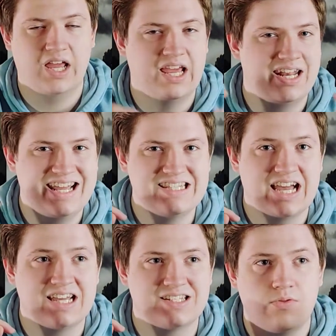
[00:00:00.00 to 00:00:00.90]
In Ned's
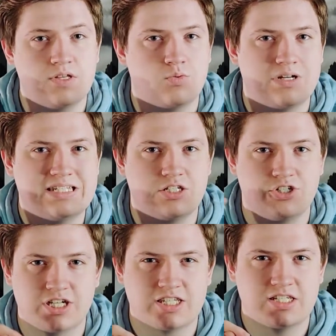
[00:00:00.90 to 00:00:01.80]
eyes, this wasn't
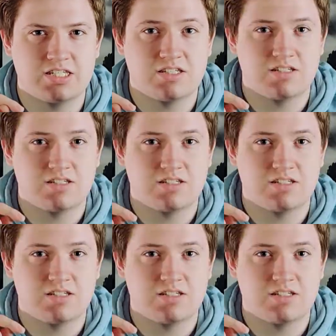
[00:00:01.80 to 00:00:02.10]
justice,